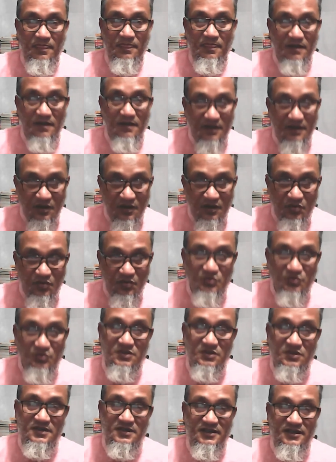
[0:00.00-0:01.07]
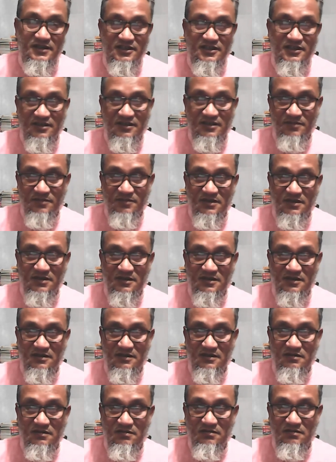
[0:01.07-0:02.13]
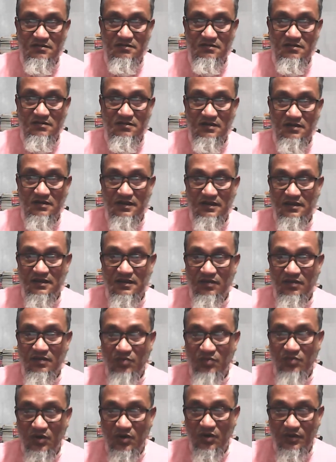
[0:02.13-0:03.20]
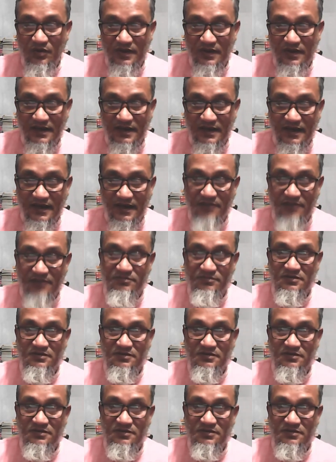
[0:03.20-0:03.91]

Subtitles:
Use determiner in the following gap.